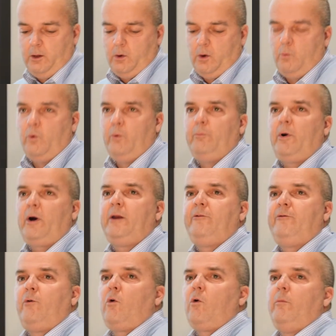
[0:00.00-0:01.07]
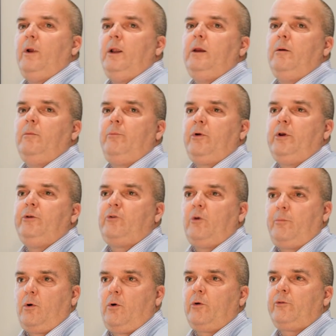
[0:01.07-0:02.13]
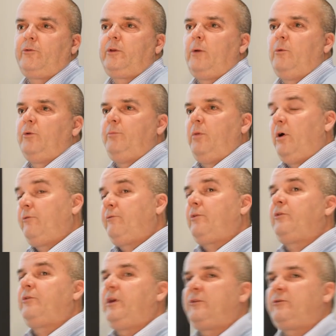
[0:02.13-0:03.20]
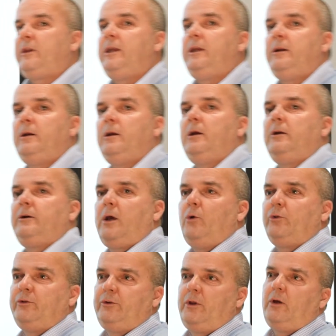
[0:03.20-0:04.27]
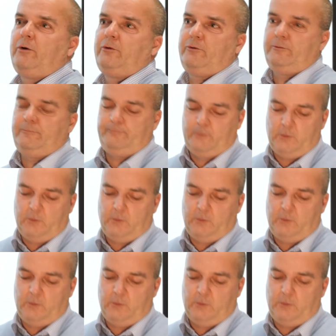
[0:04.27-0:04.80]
a 1.4 million breeze-up horse that was bought for $16,000,